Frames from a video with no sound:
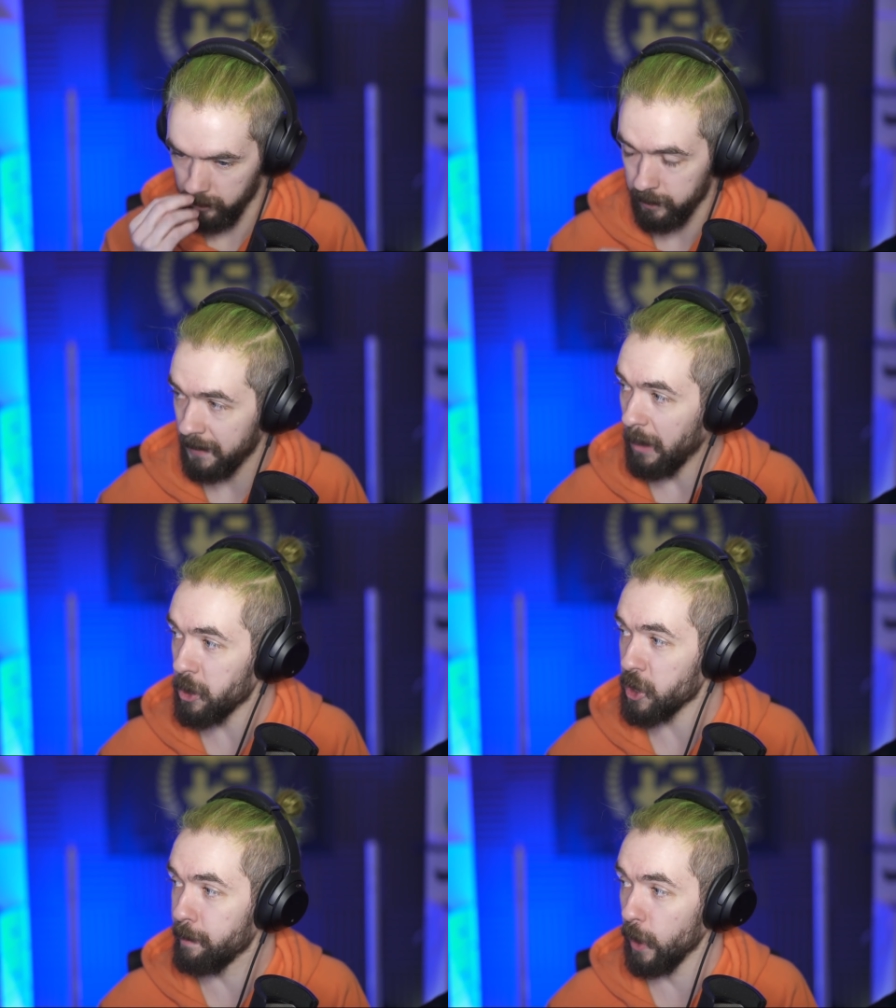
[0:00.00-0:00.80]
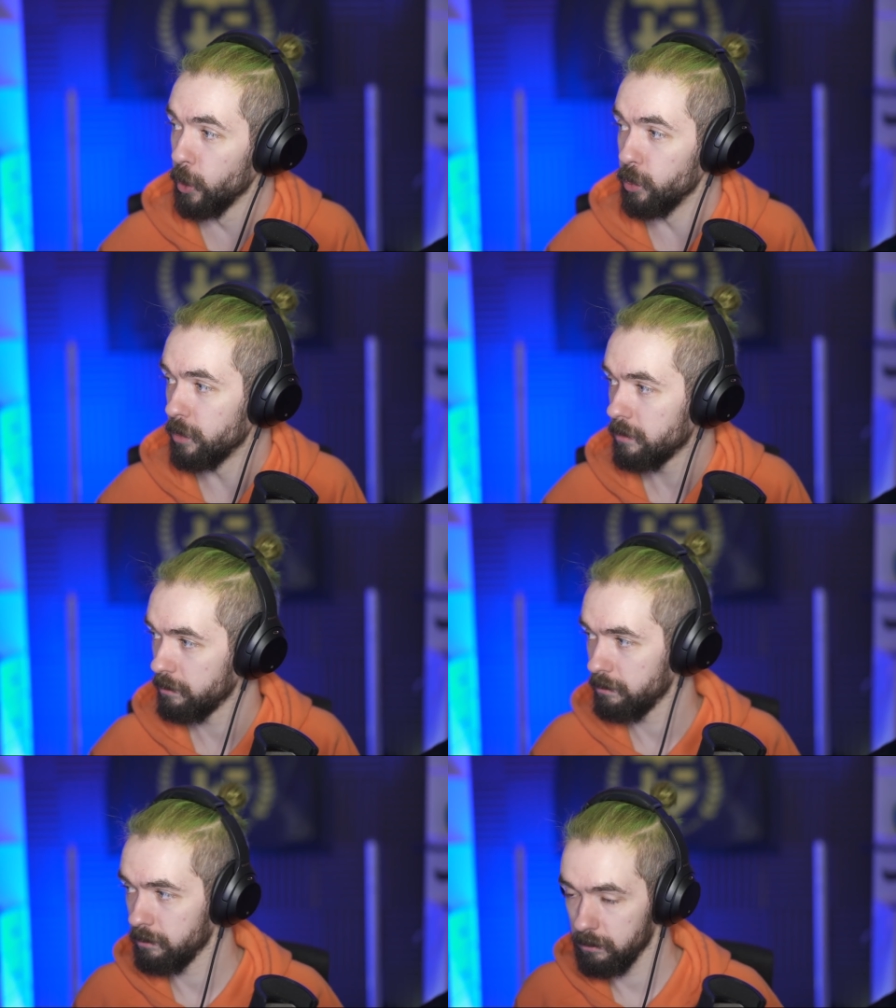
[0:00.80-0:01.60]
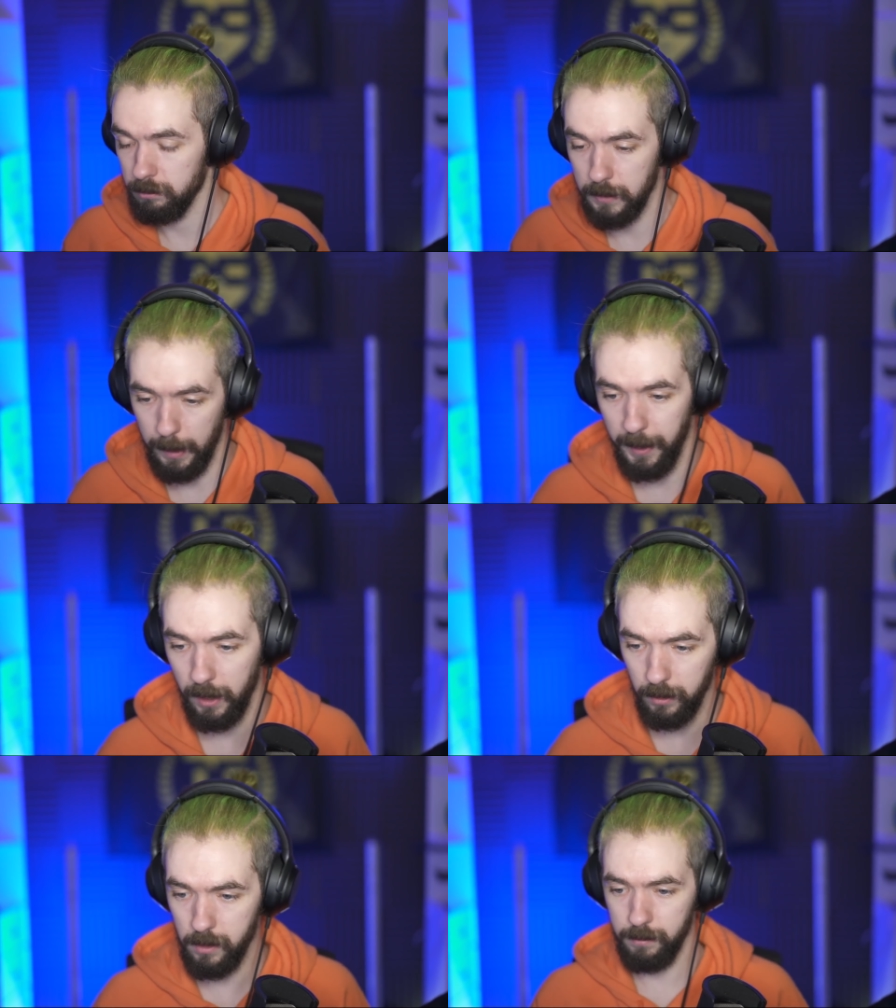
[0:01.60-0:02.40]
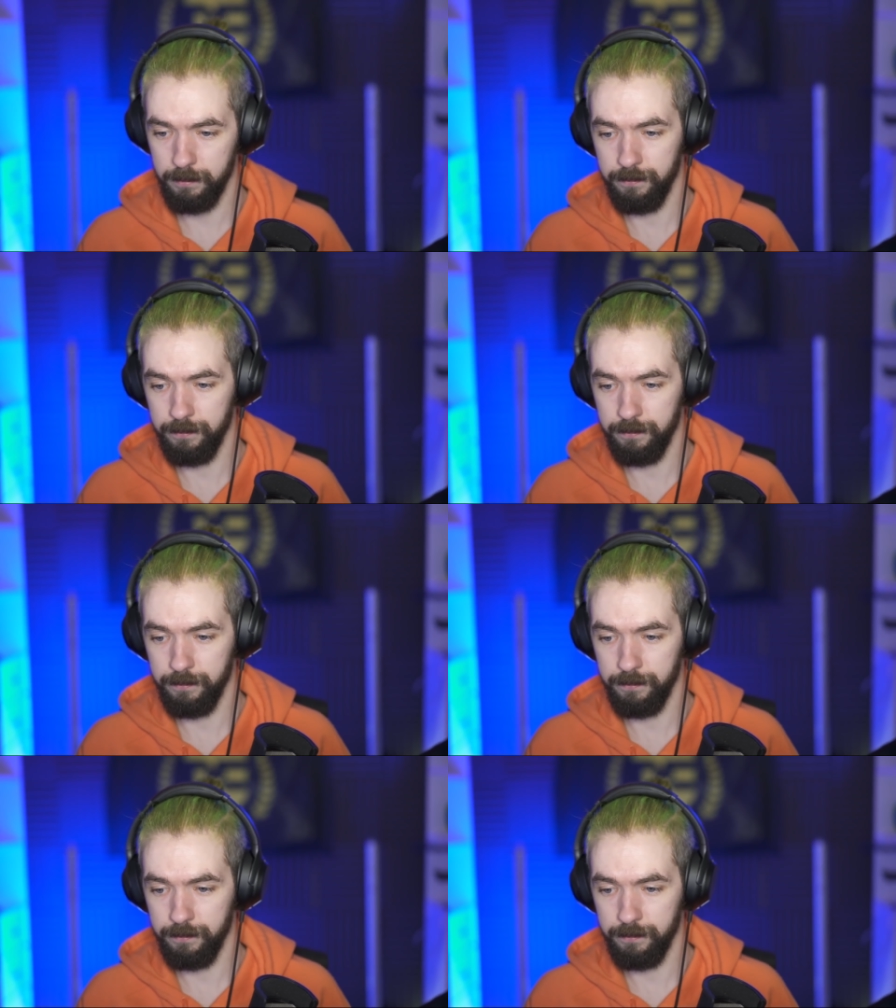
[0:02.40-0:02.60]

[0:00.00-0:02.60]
Now we're just blue in the background.